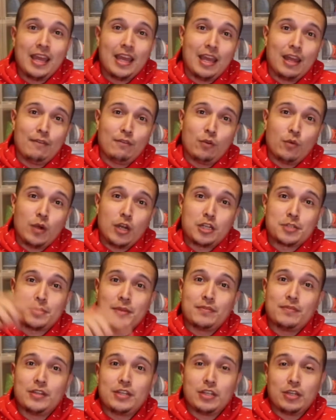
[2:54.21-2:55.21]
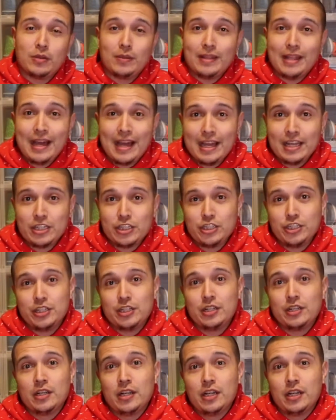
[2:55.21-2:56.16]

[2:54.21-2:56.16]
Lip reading: And if you watched my video last year,